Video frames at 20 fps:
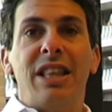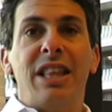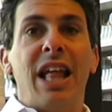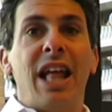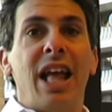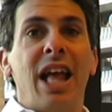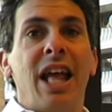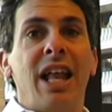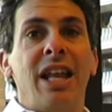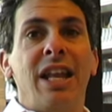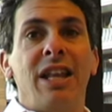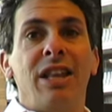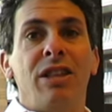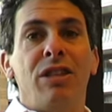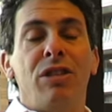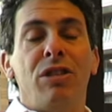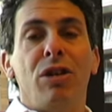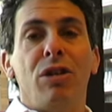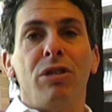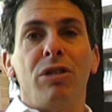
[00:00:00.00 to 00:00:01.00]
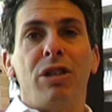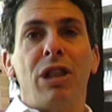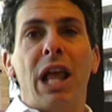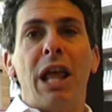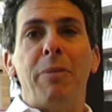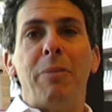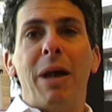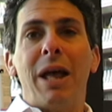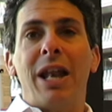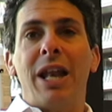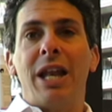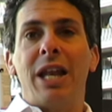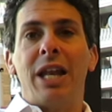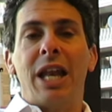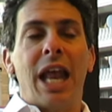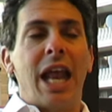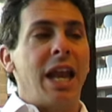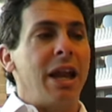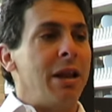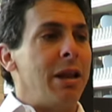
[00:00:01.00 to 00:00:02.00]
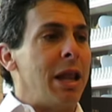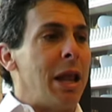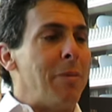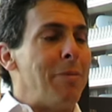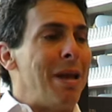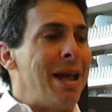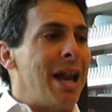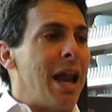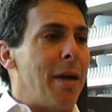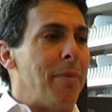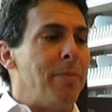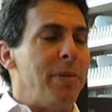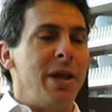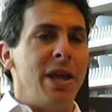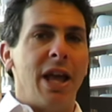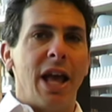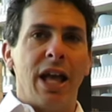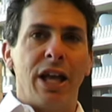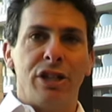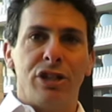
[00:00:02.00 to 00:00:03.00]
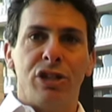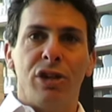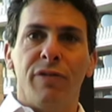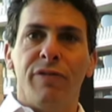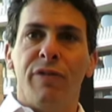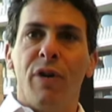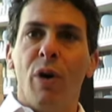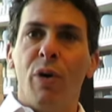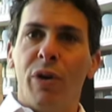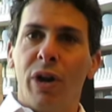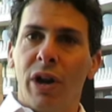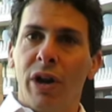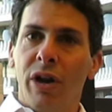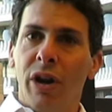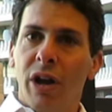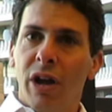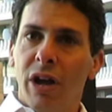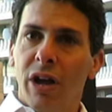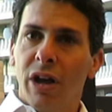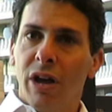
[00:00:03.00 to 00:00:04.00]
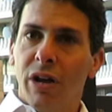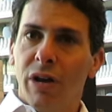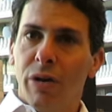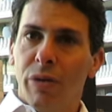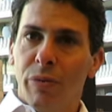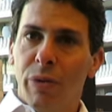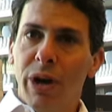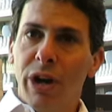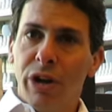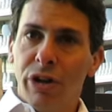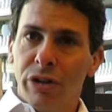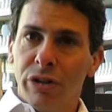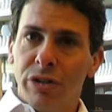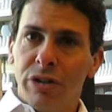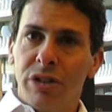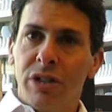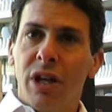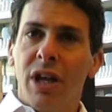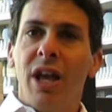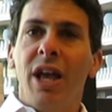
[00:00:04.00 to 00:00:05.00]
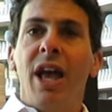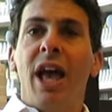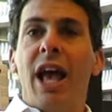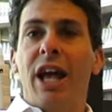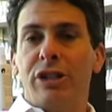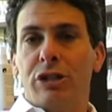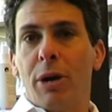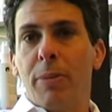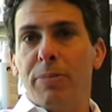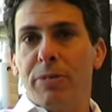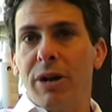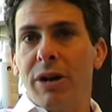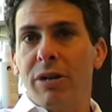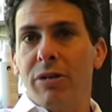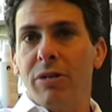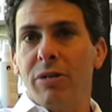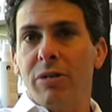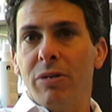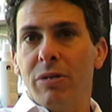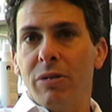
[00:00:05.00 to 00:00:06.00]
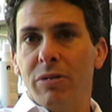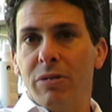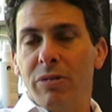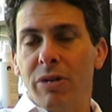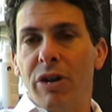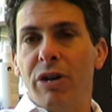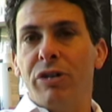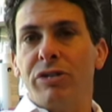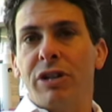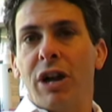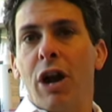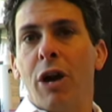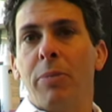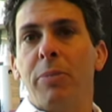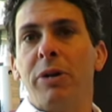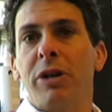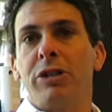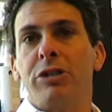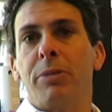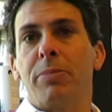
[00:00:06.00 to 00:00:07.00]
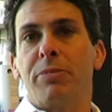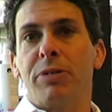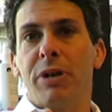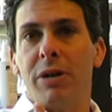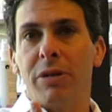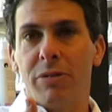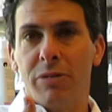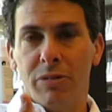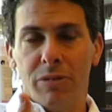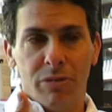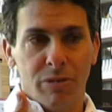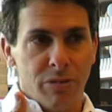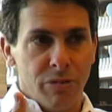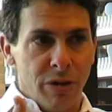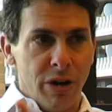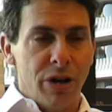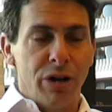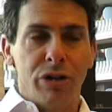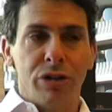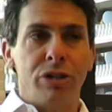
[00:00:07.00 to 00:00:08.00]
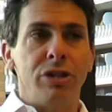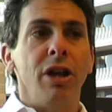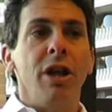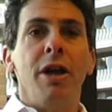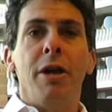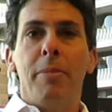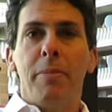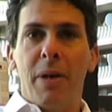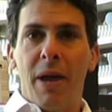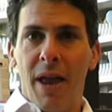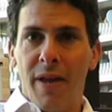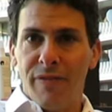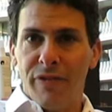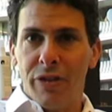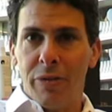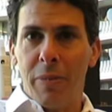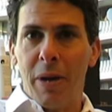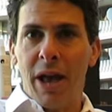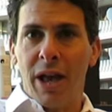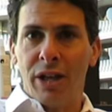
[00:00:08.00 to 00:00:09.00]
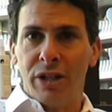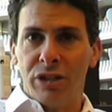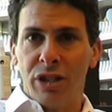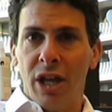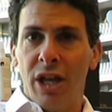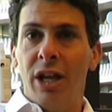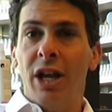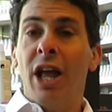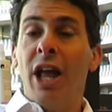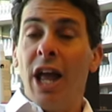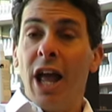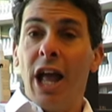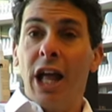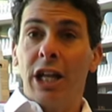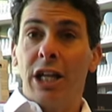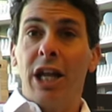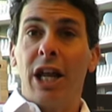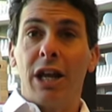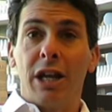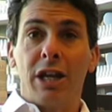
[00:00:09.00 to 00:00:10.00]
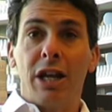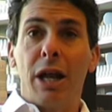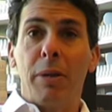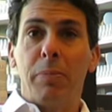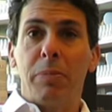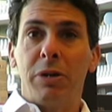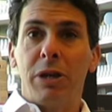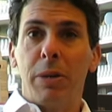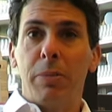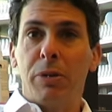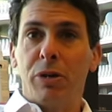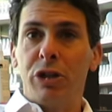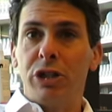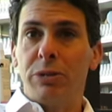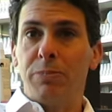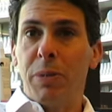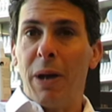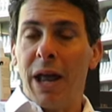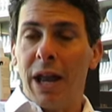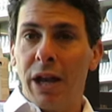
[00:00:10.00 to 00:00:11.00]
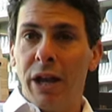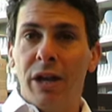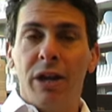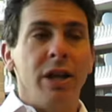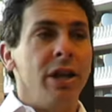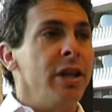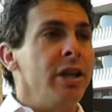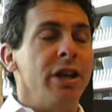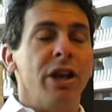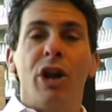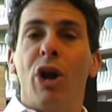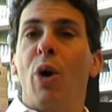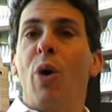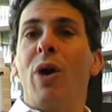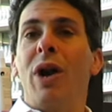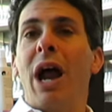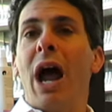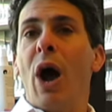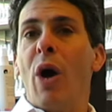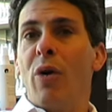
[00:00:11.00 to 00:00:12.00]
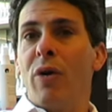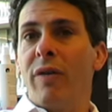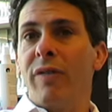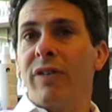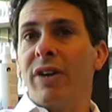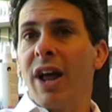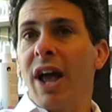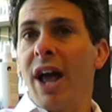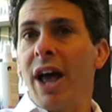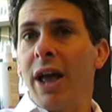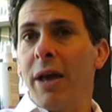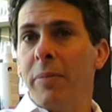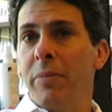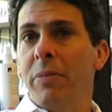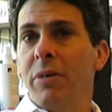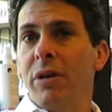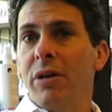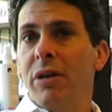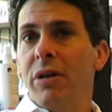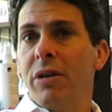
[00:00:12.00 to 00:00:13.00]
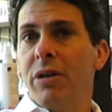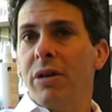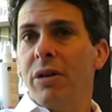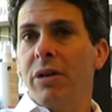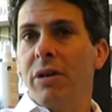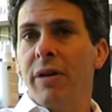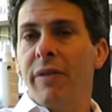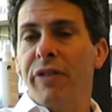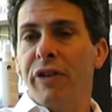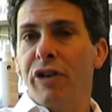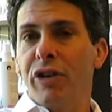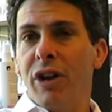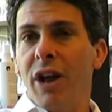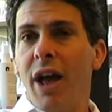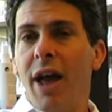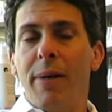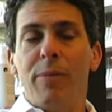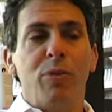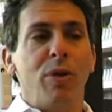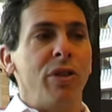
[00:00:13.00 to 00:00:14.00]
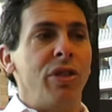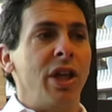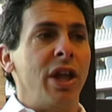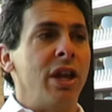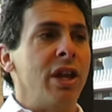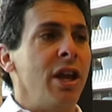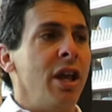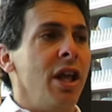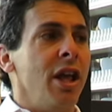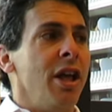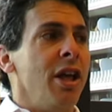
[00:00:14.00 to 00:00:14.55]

and th- they may they, they may not be as devoted readers as our print readers are because the print readers pay for the magazine and t- t- typically spend you know an hour of time of their hmm. time with it